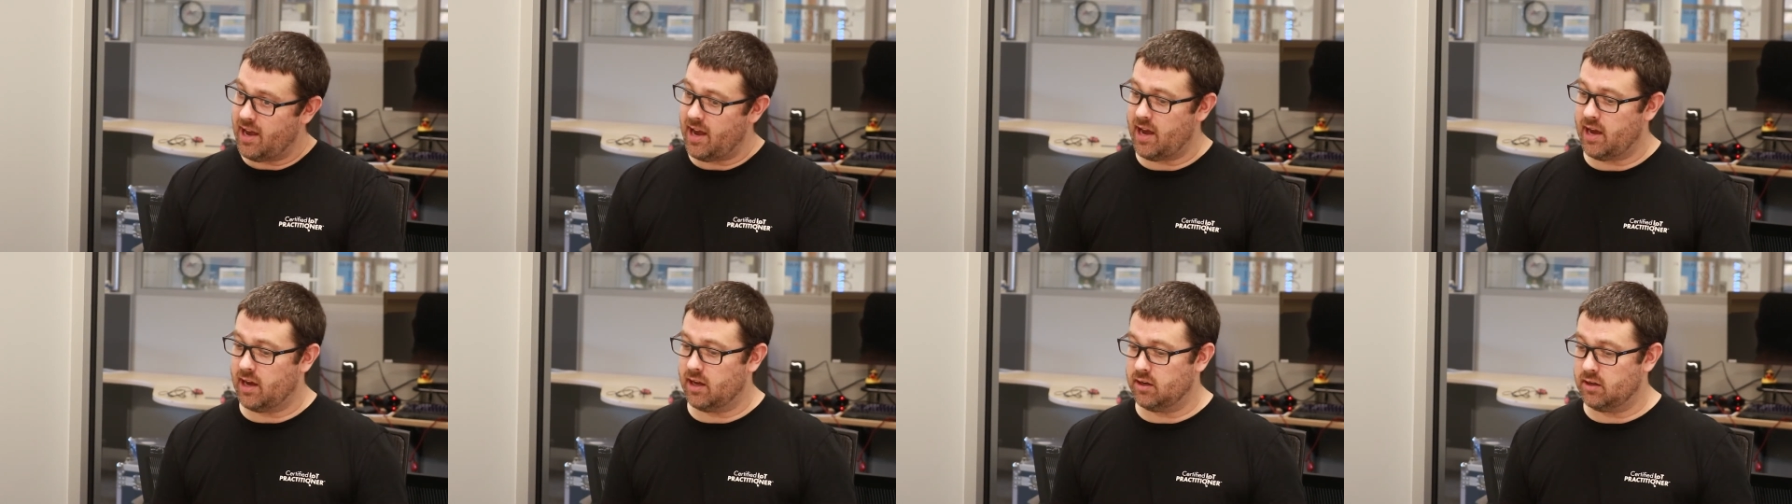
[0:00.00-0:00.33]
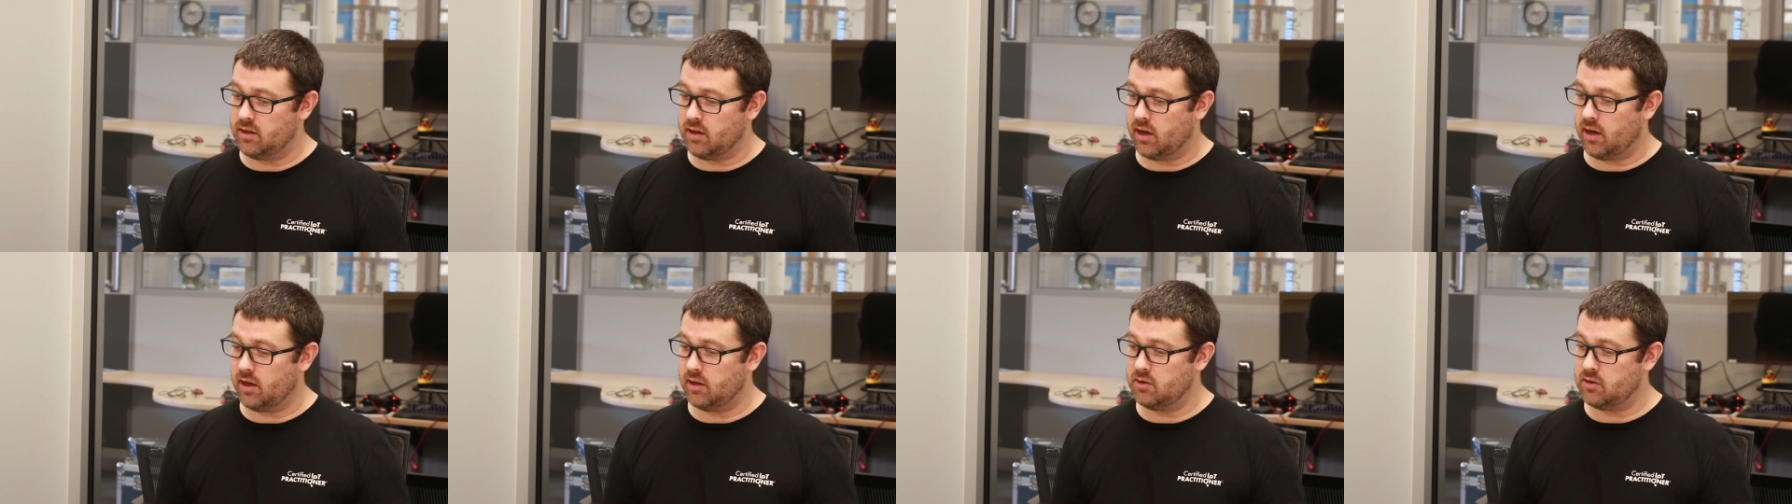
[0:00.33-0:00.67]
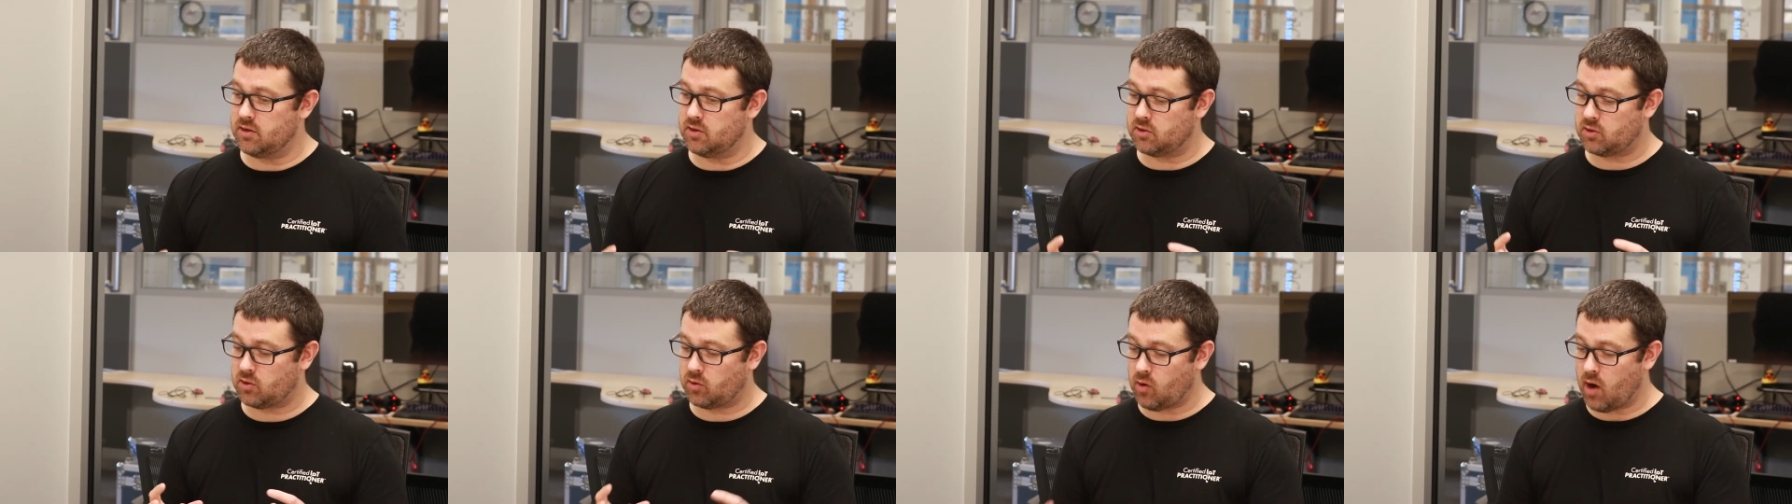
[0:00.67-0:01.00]
and
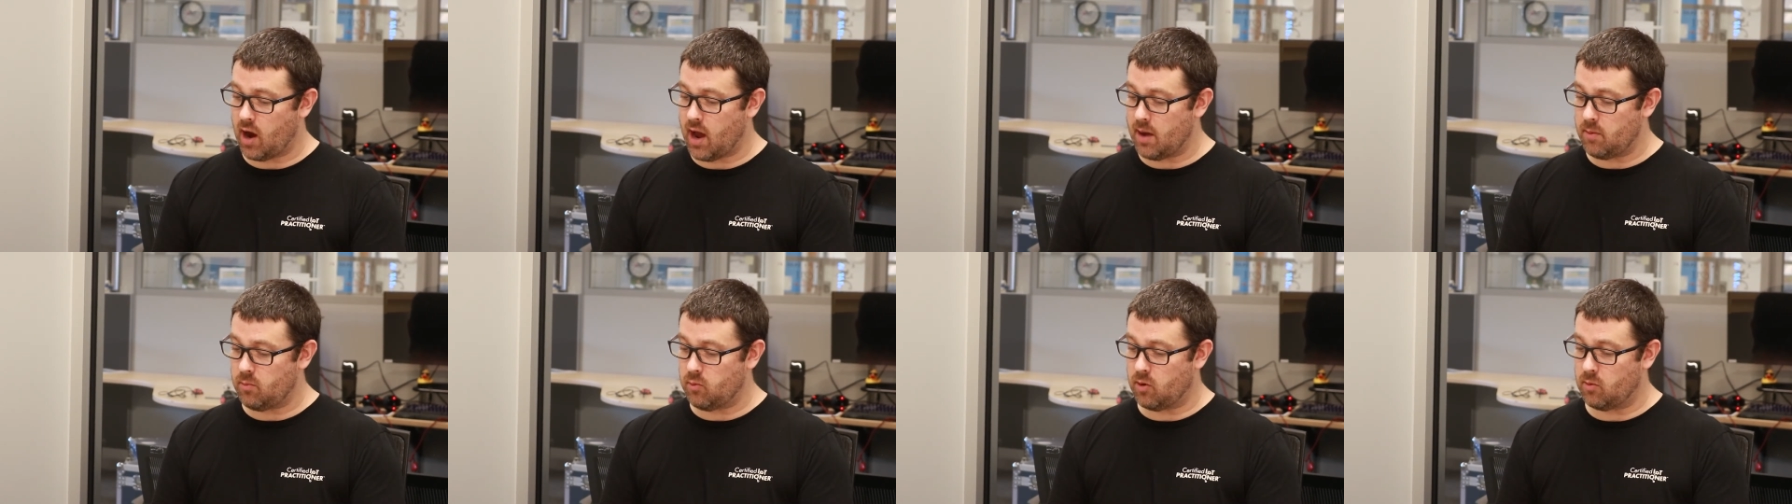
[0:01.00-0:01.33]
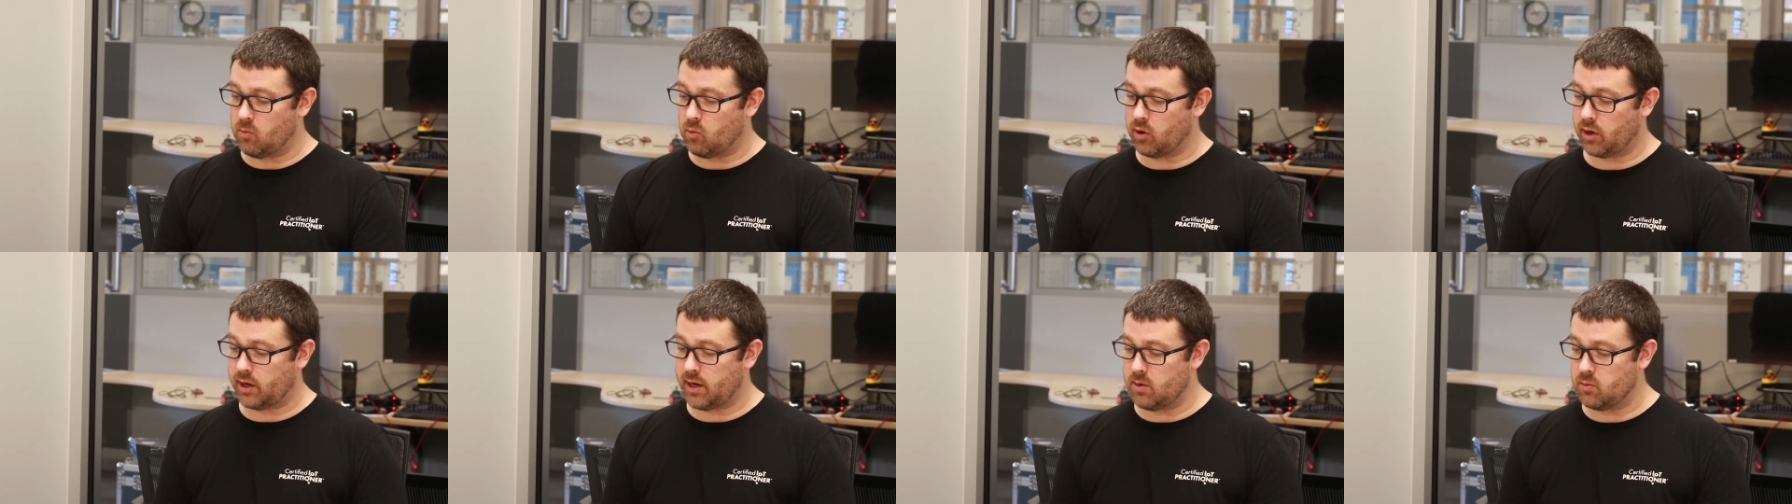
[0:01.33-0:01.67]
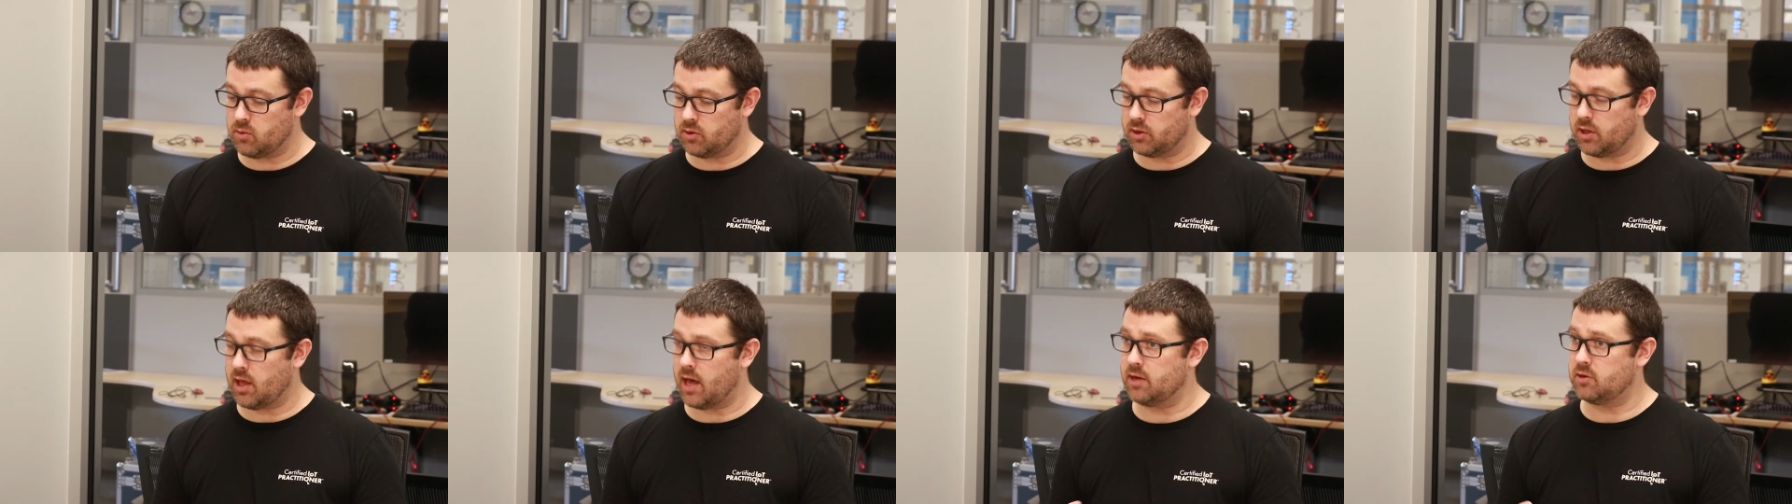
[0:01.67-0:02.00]
describe what working
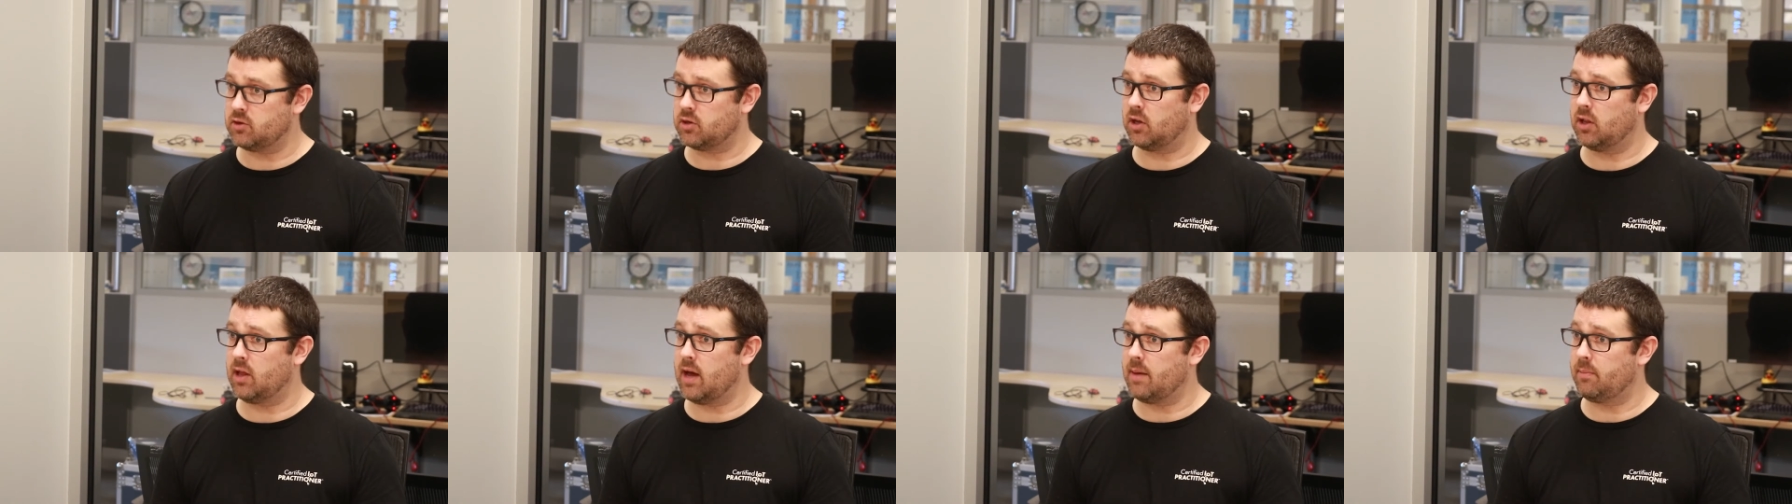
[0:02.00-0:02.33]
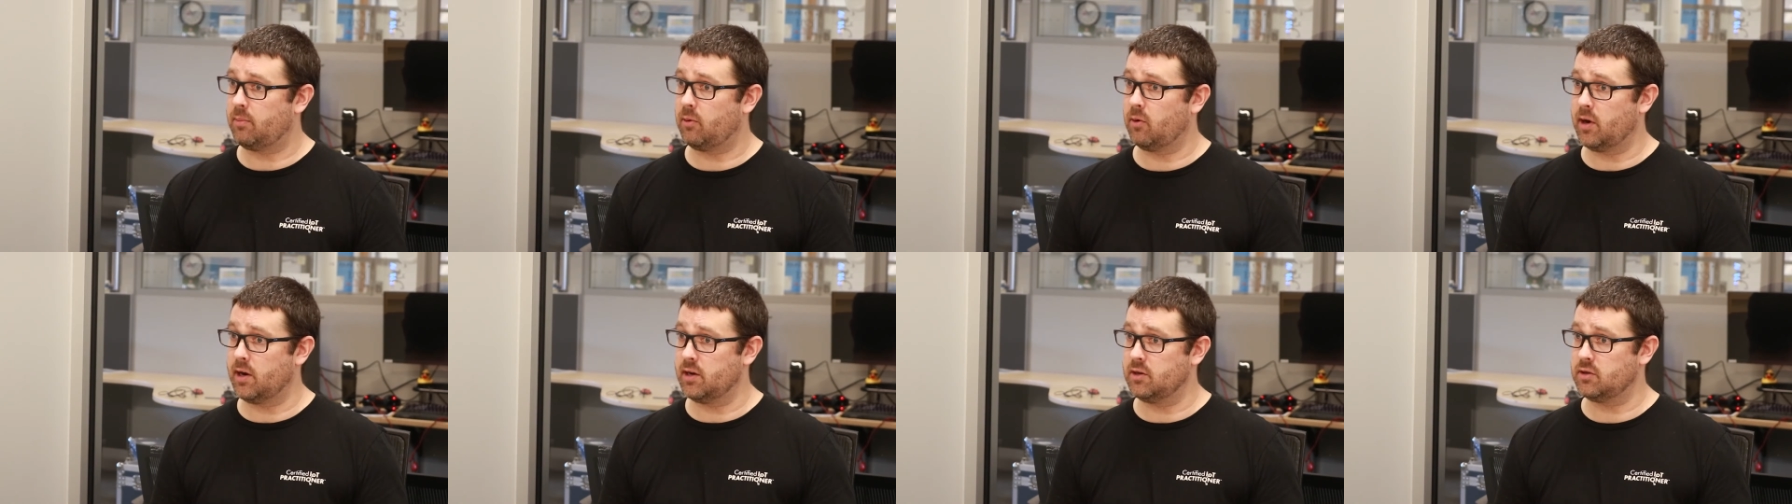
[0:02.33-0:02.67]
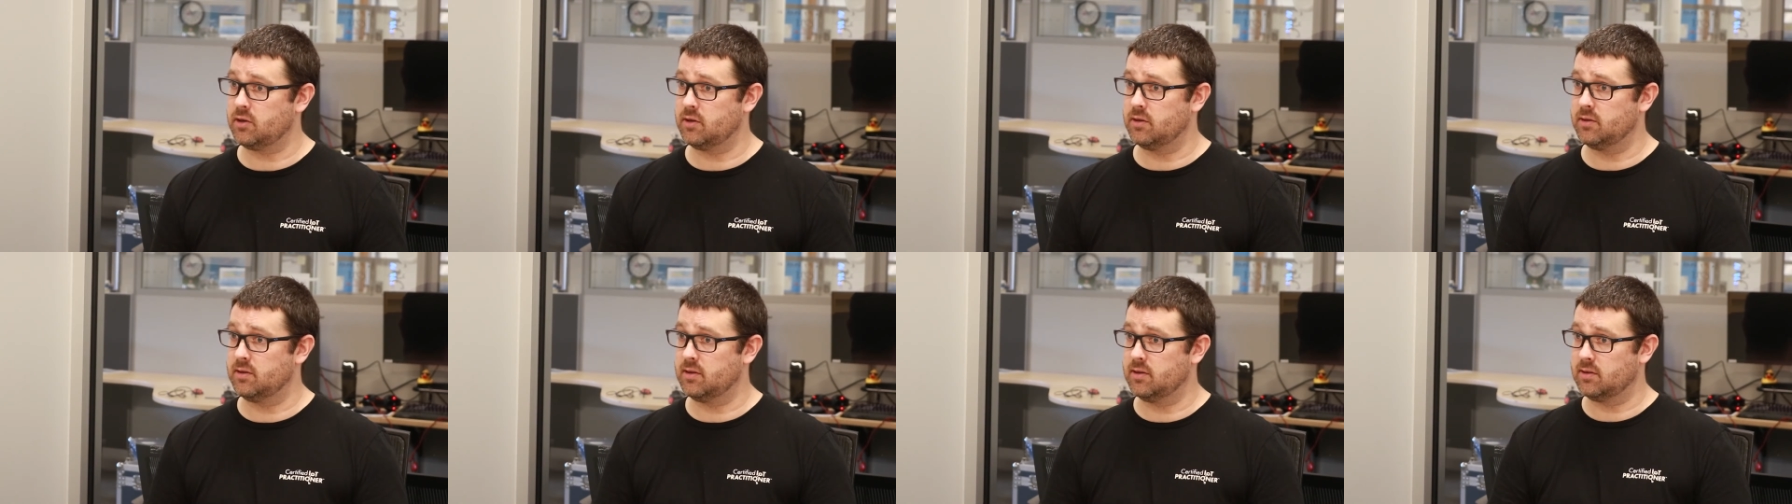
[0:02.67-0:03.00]
with logical
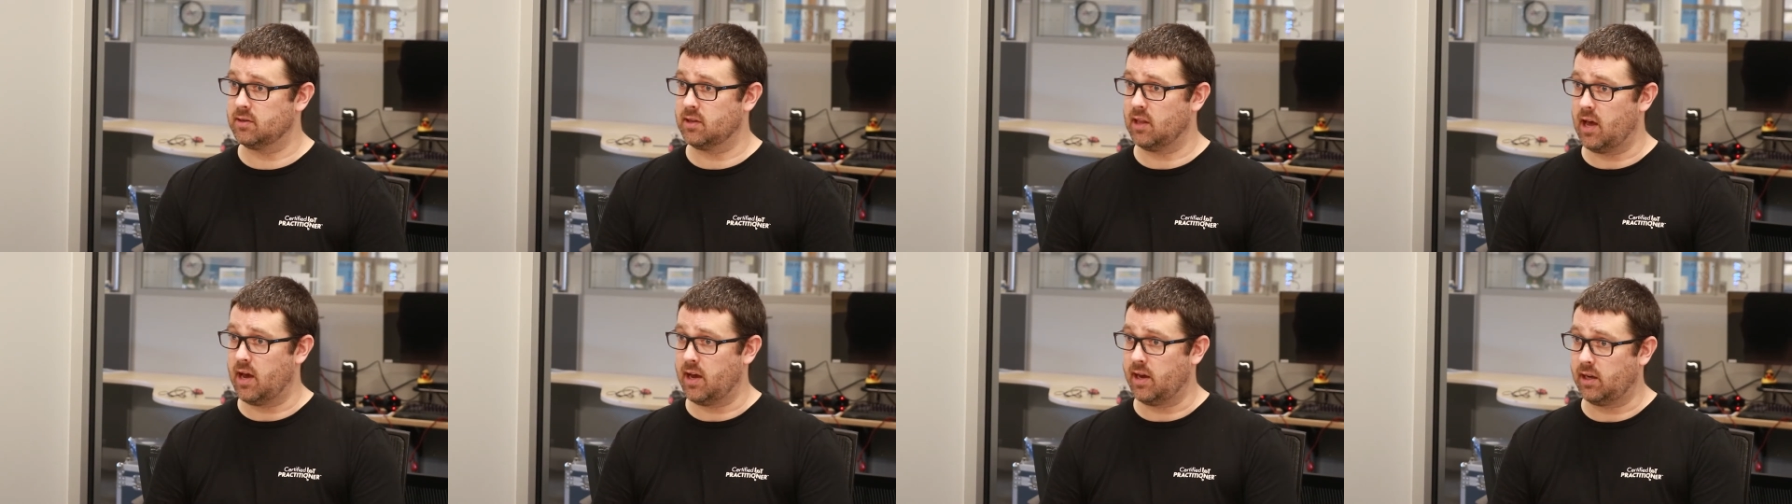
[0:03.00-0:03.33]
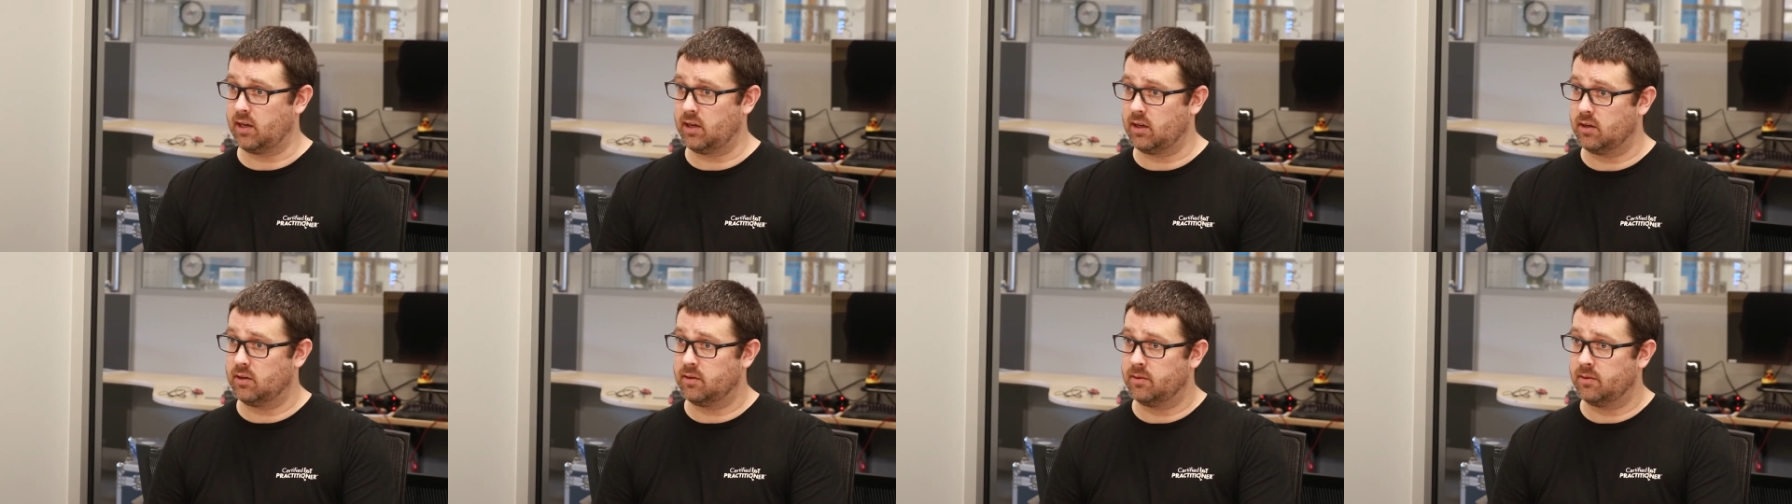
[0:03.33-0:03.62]
operations is like.